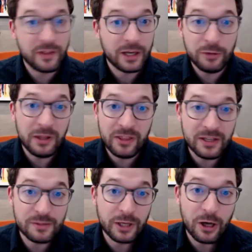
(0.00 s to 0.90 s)
There could be
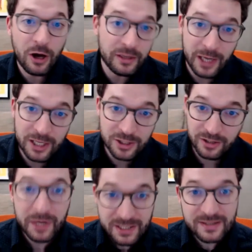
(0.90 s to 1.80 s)
things that we can't
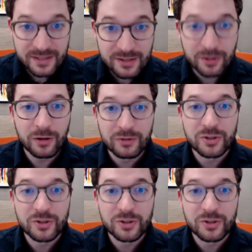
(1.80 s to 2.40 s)
imagine, but still